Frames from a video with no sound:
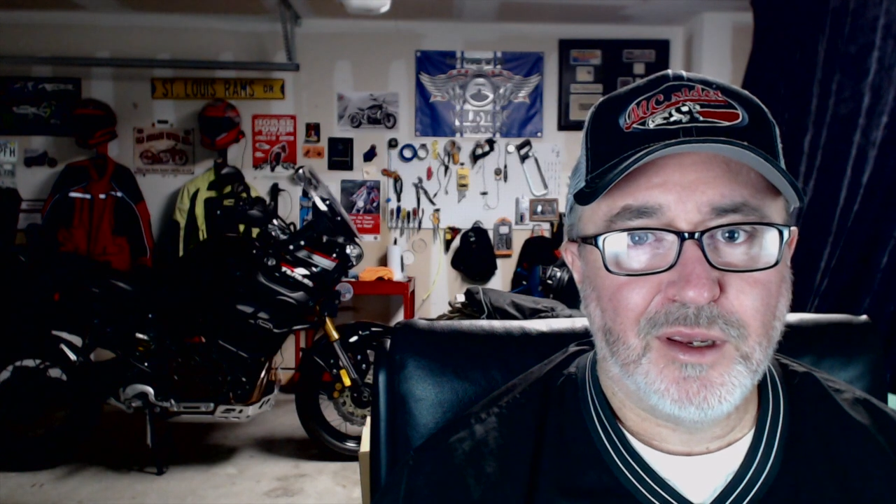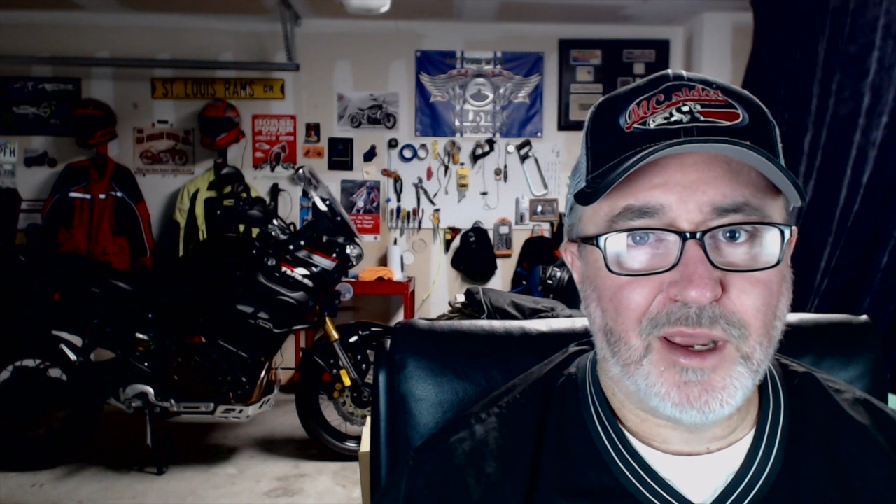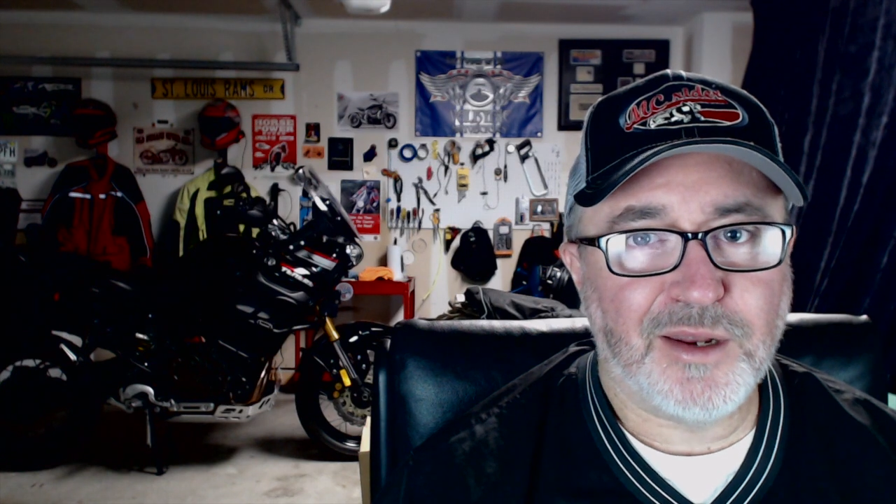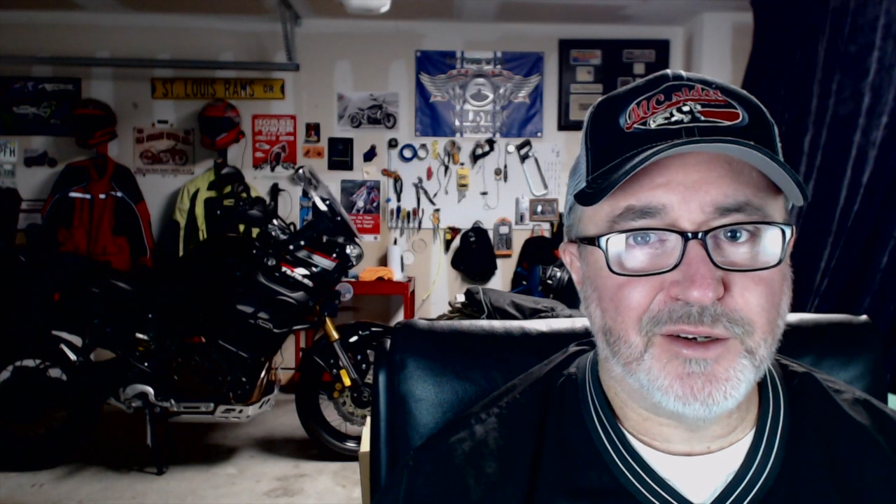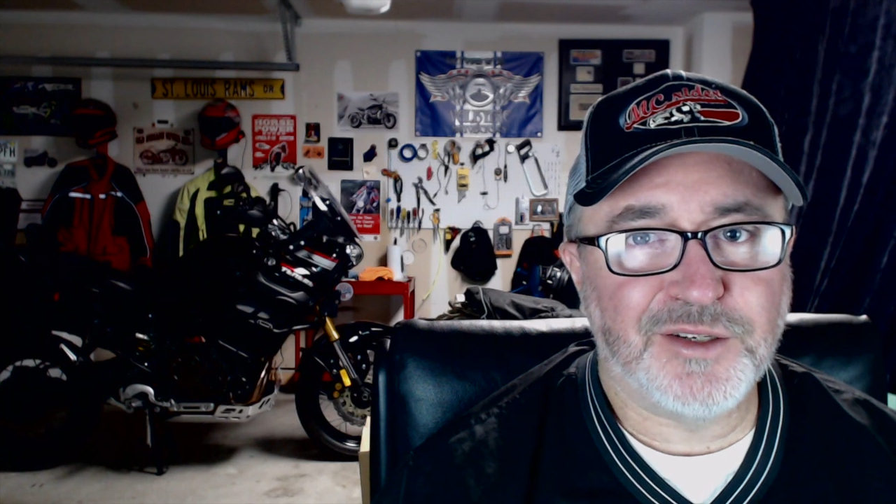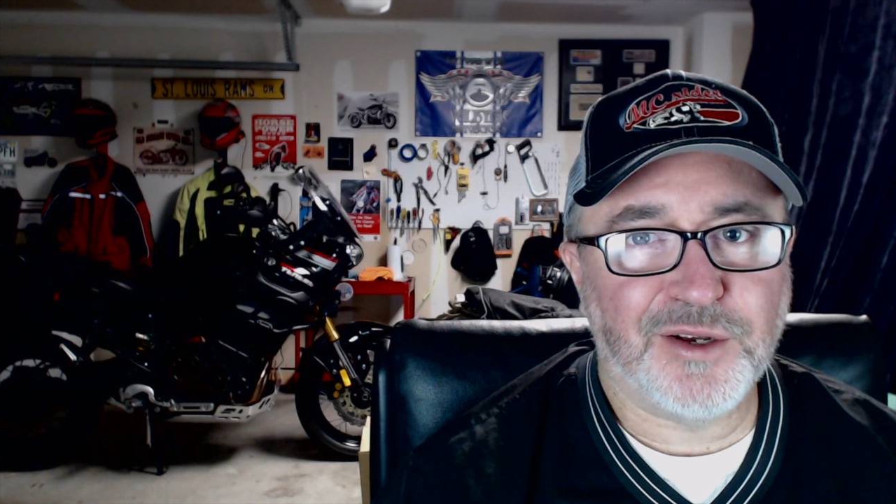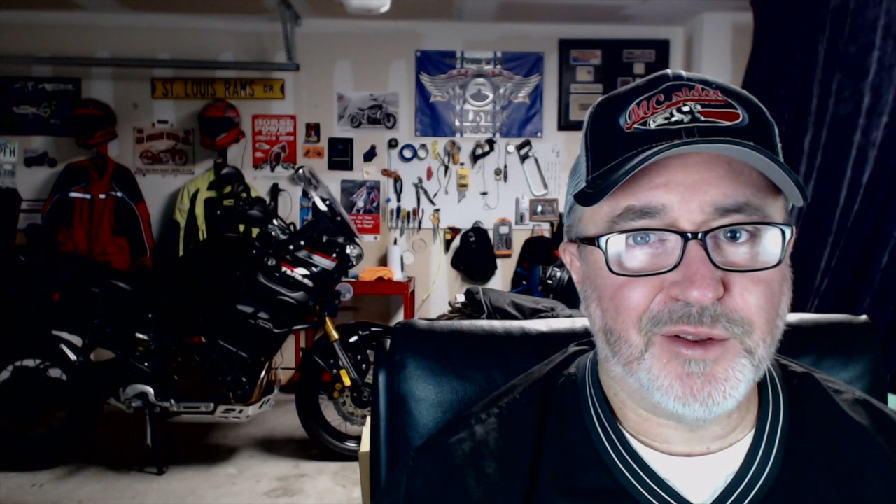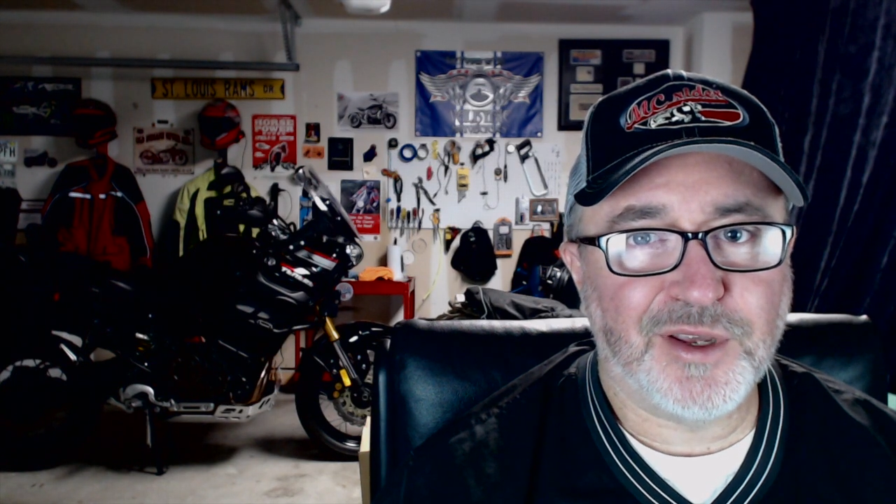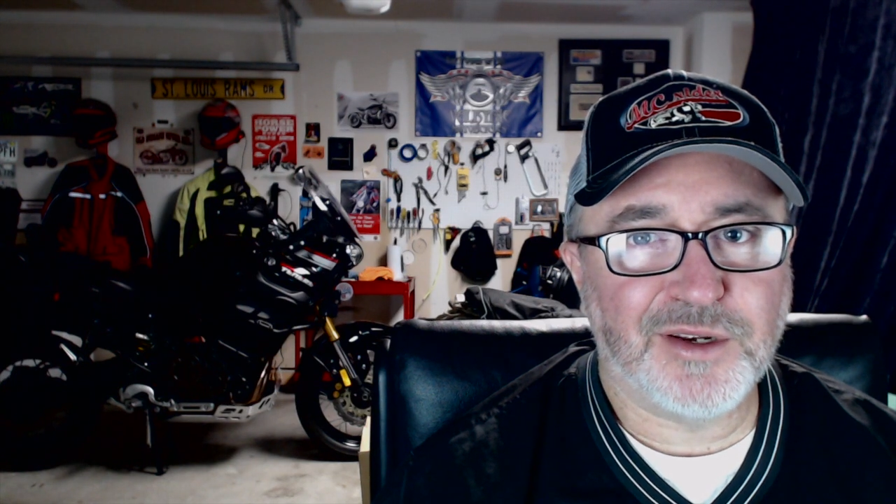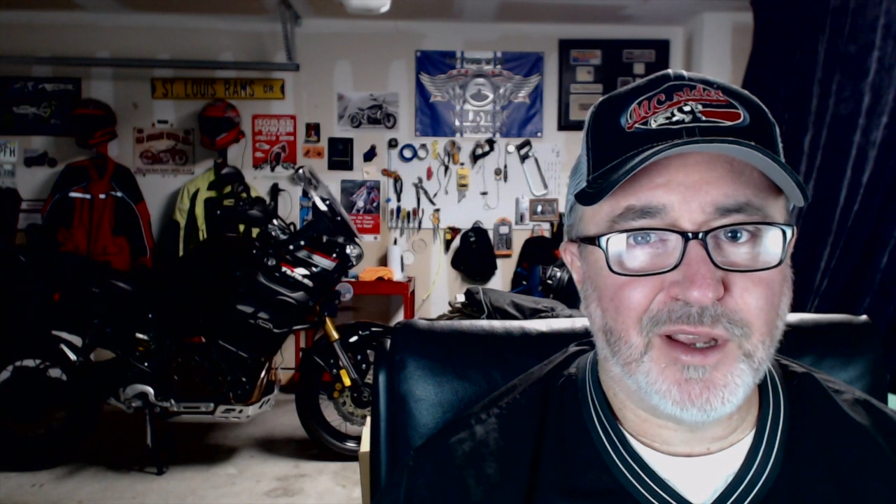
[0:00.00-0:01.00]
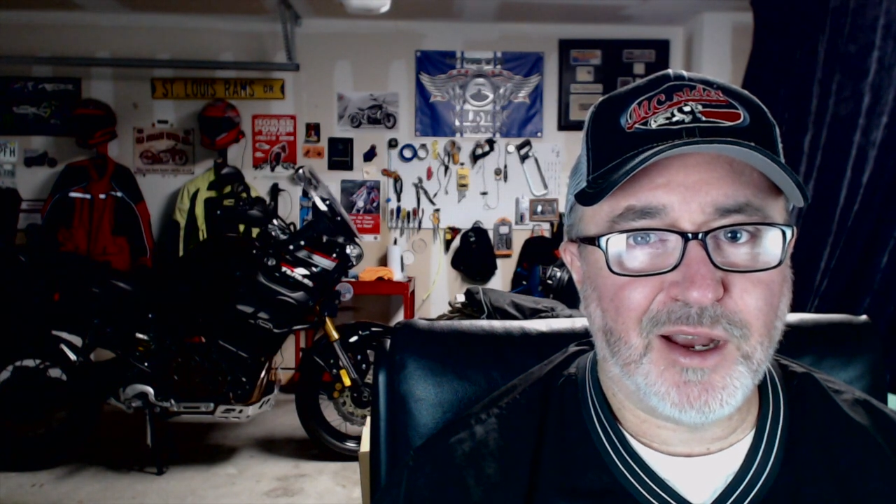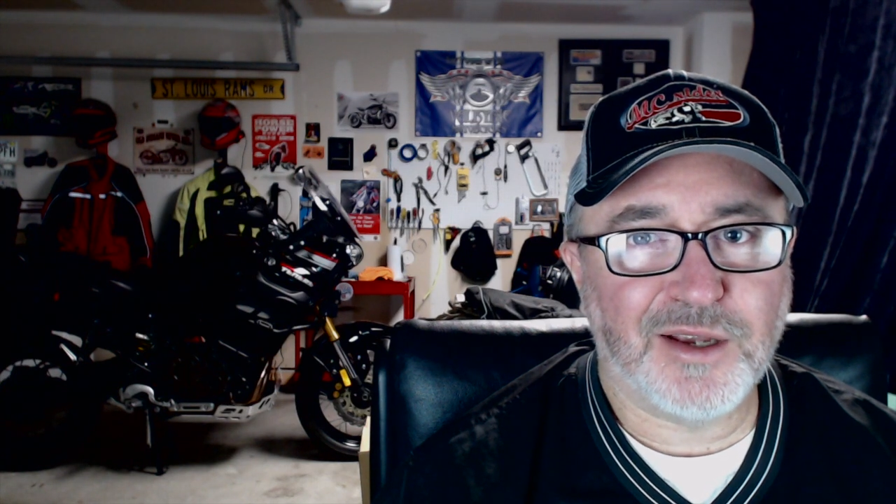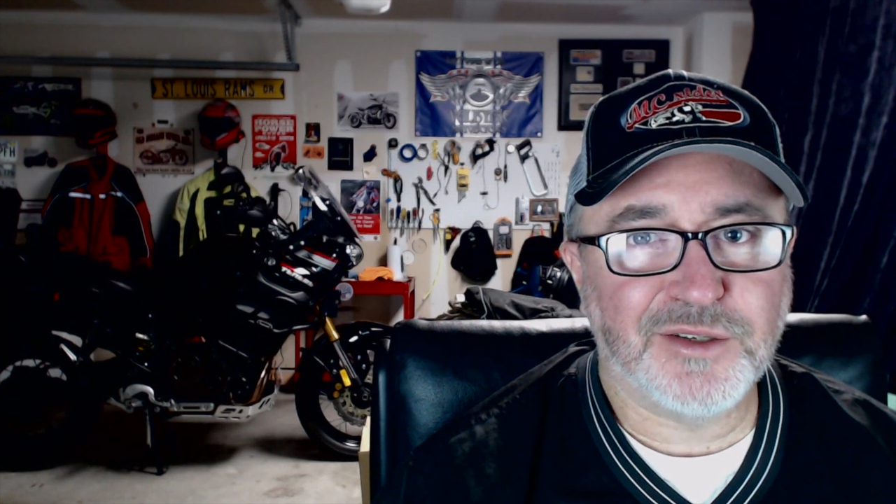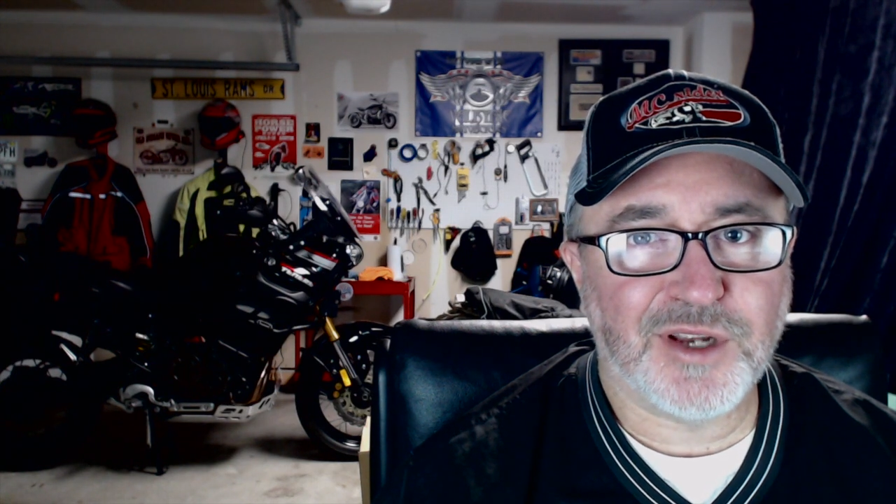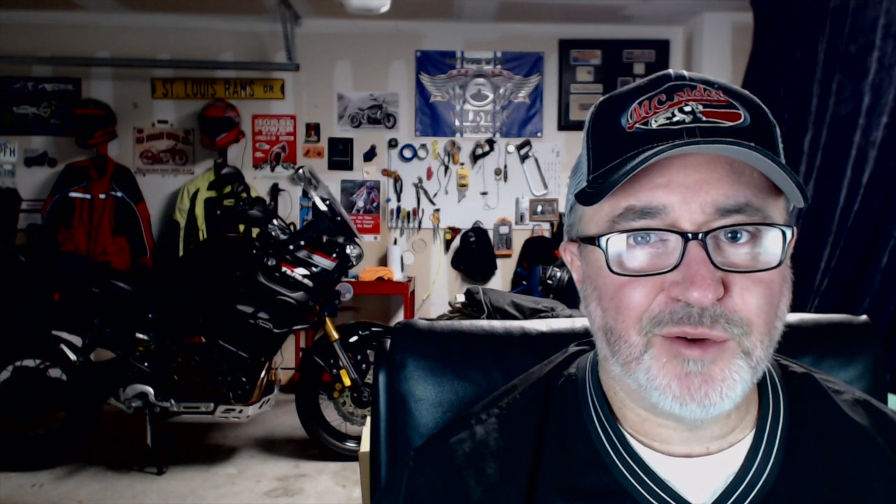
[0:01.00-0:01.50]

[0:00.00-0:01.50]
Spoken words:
And until then, guys,